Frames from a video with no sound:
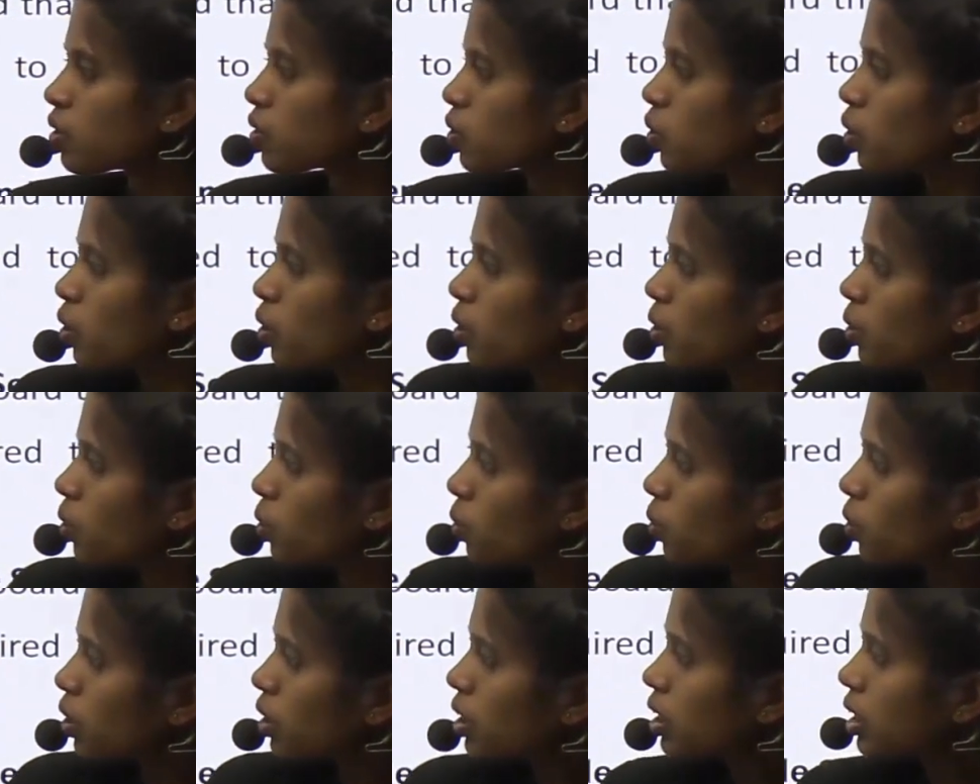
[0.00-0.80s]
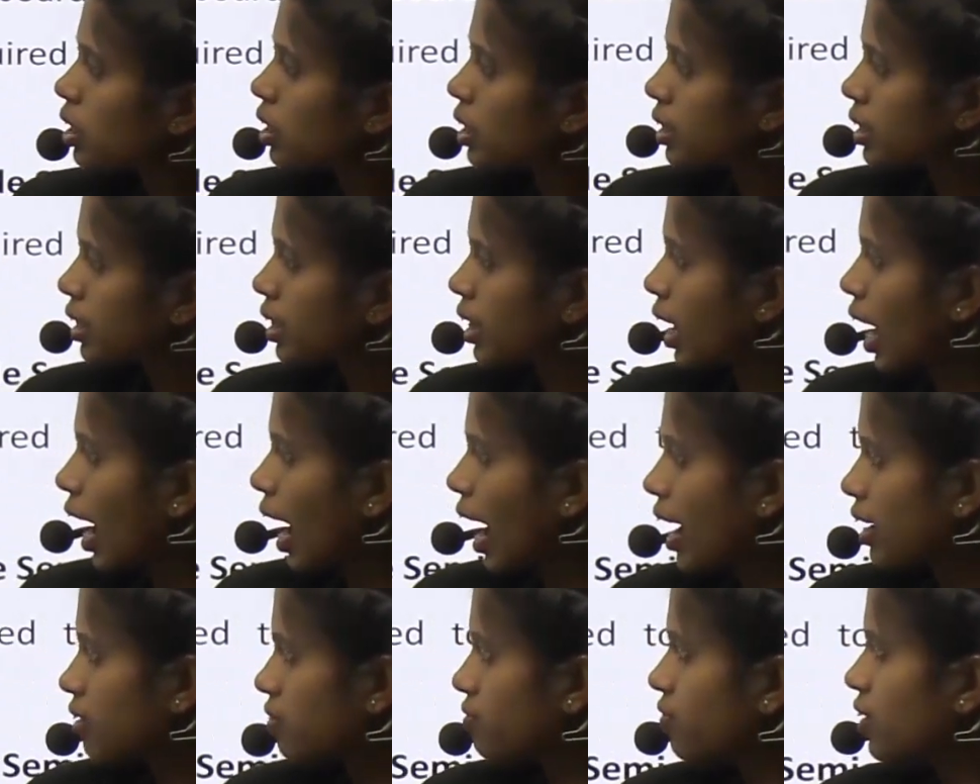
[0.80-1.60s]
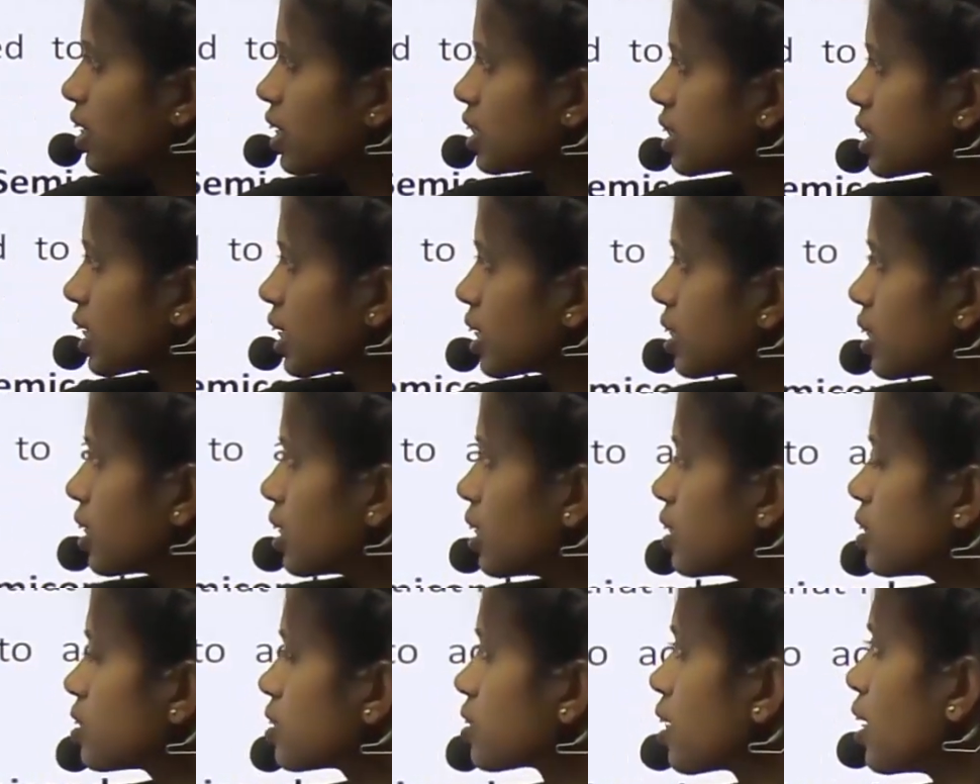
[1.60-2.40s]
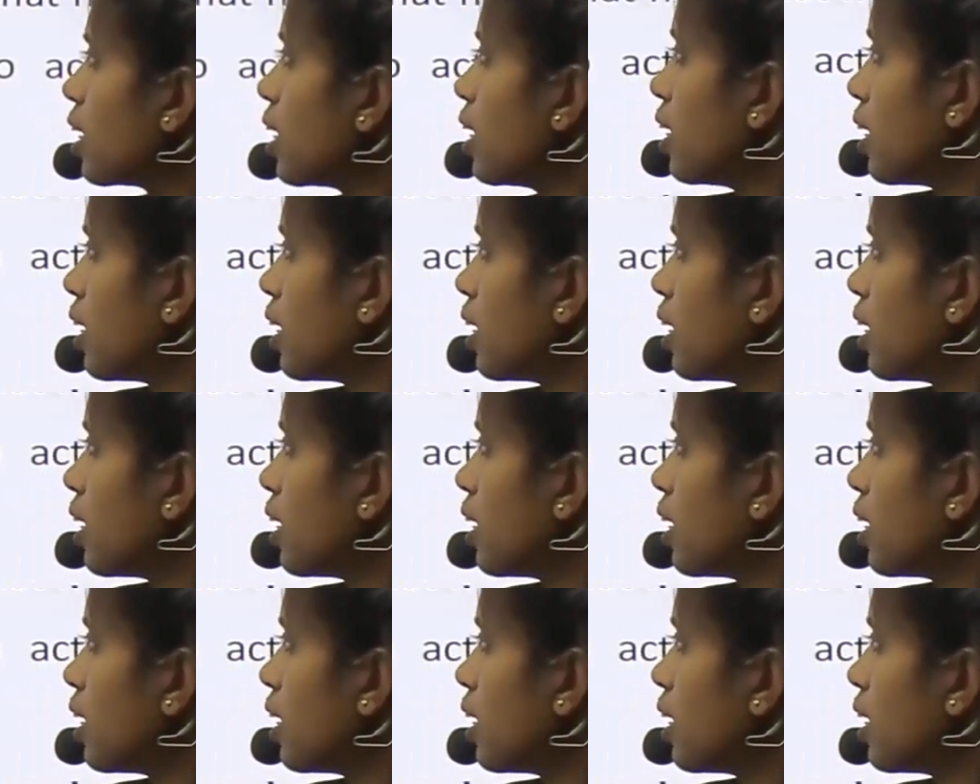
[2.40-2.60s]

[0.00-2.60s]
to load the hardware settings